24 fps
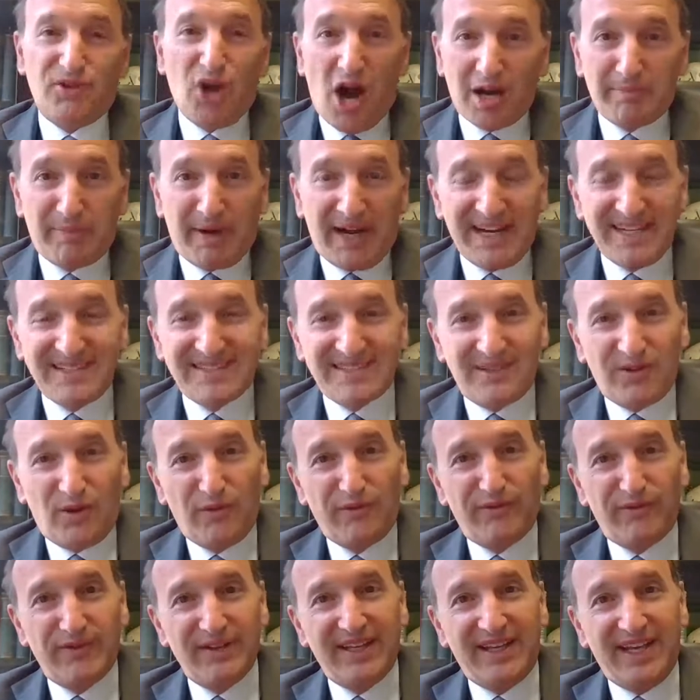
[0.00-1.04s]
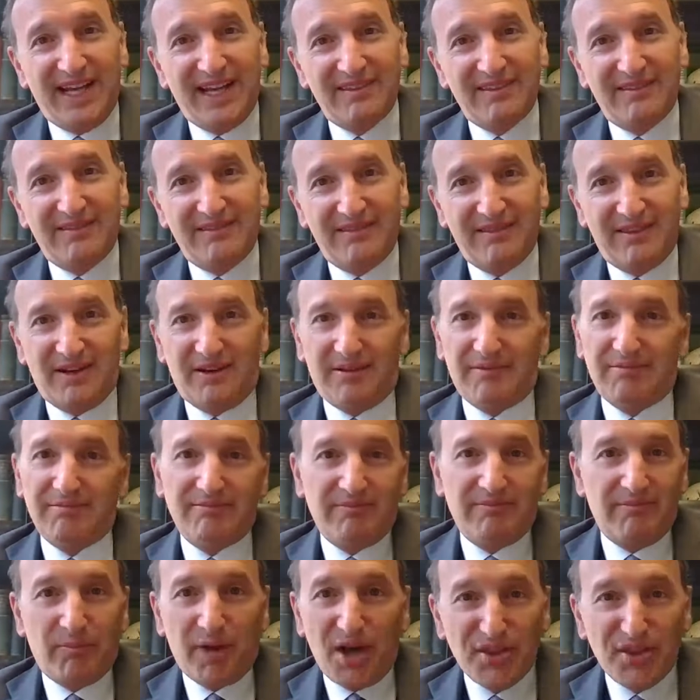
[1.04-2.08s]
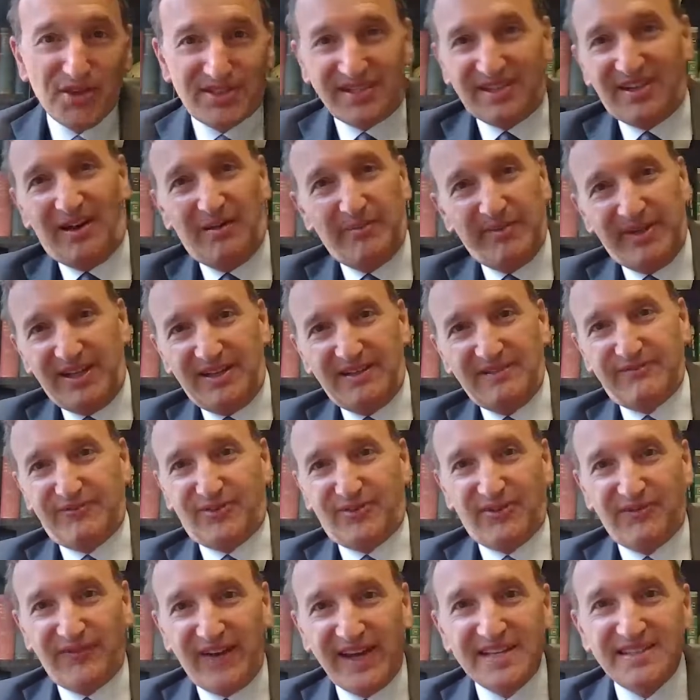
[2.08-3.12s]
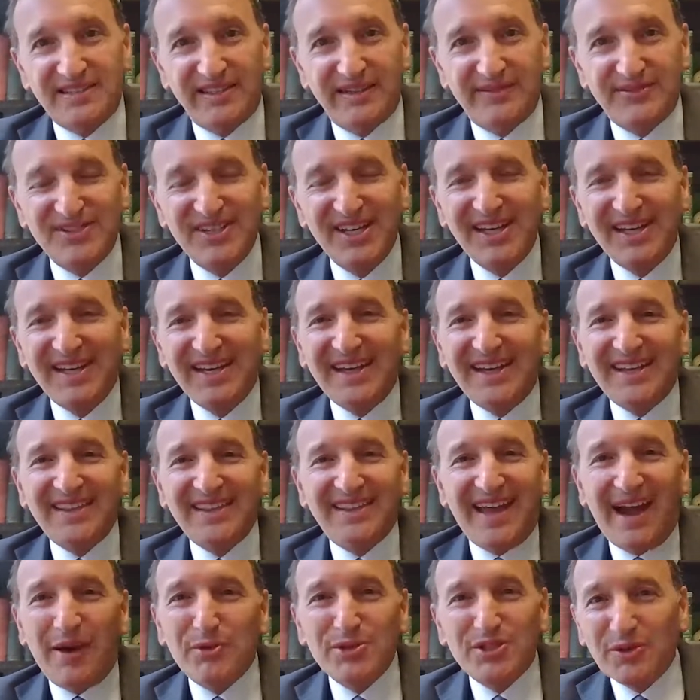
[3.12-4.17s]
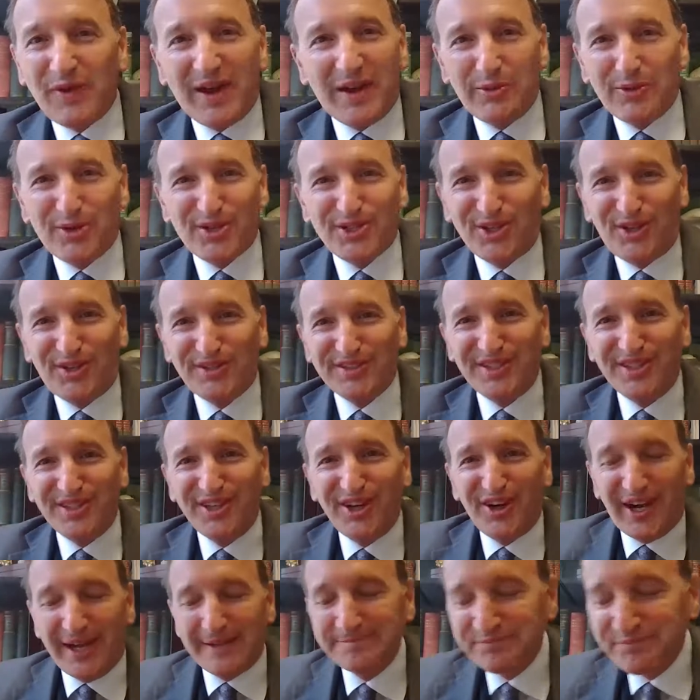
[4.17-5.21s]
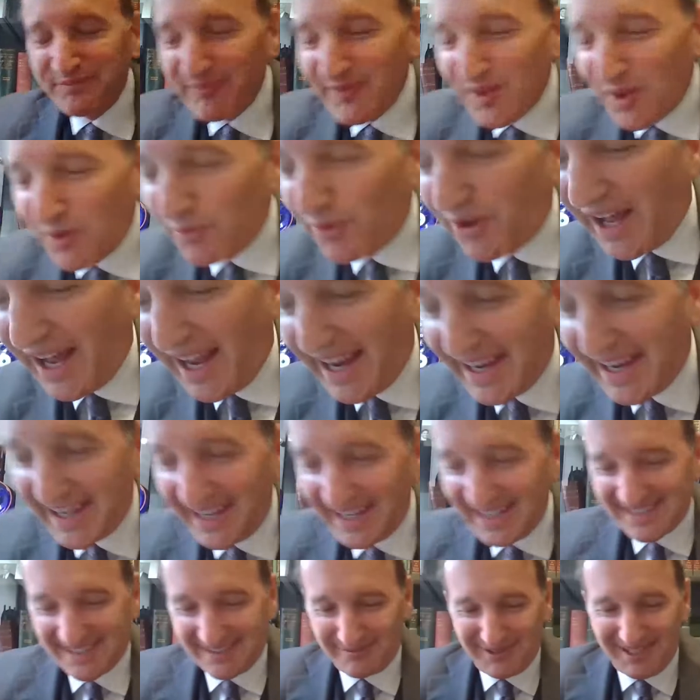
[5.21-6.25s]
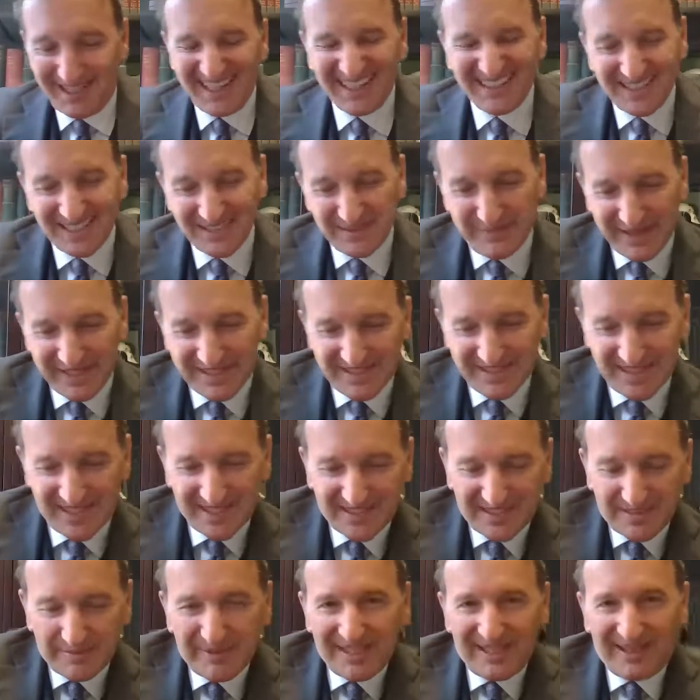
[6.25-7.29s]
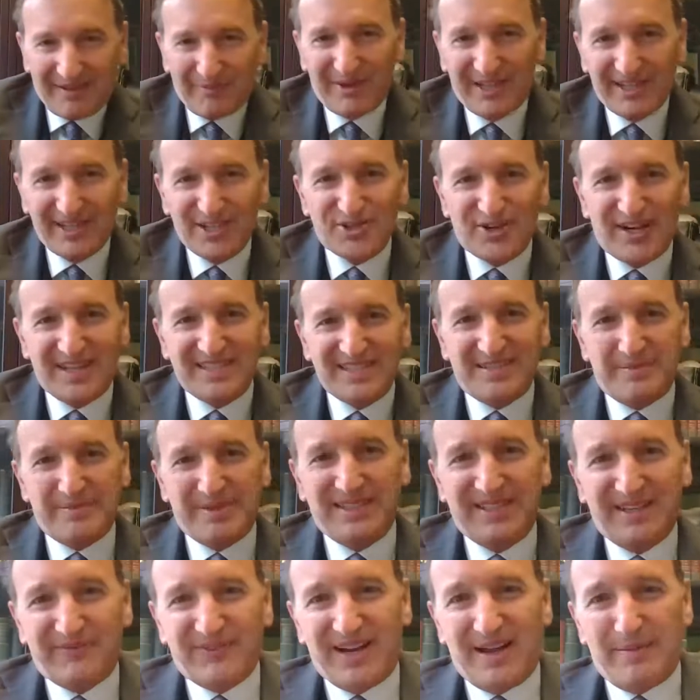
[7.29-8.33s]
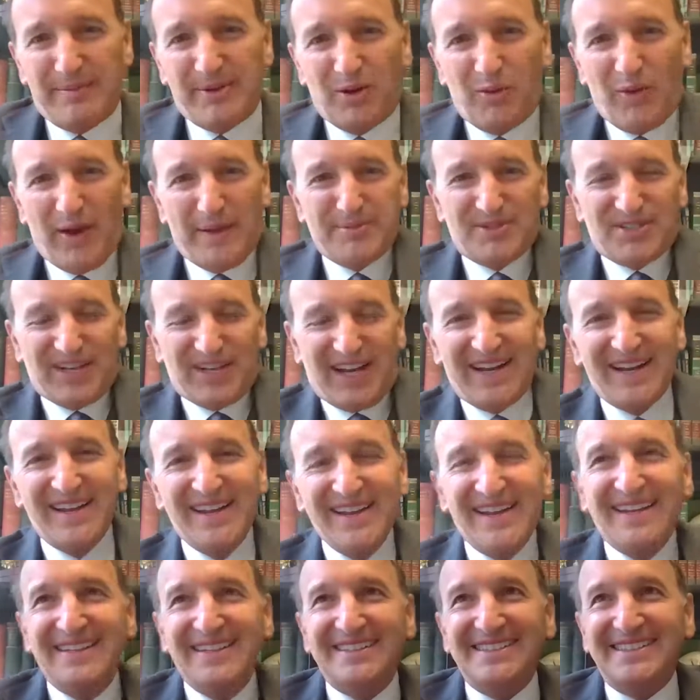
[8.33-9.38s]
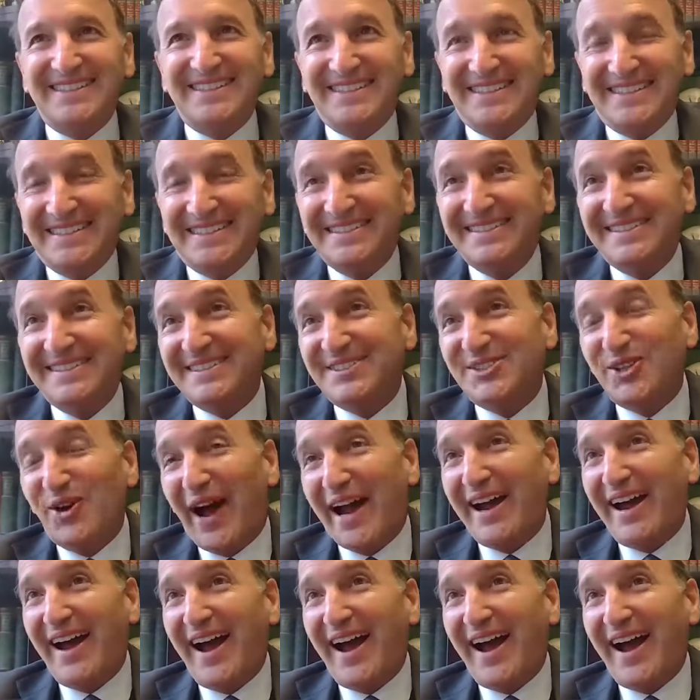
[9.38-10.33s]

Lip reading: dog bites and hopefully get their mothers to come in for facelifts. That was the way we were told to do it. Well, I kind of said, well, that doesn't make sense to me. I want to try something different. How about a website? So